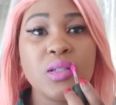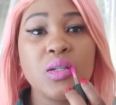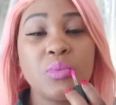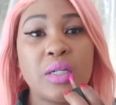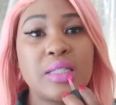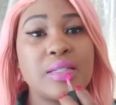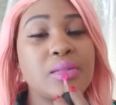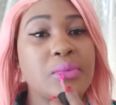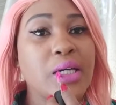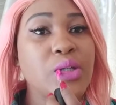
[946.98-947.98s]
It
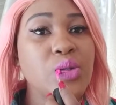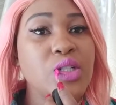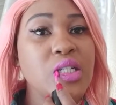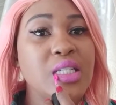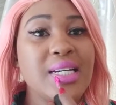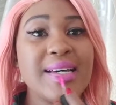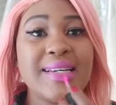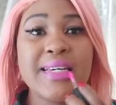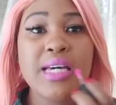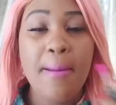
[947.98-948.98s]
matches my Gucci
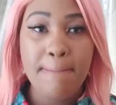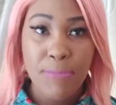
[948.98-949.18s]
jacket.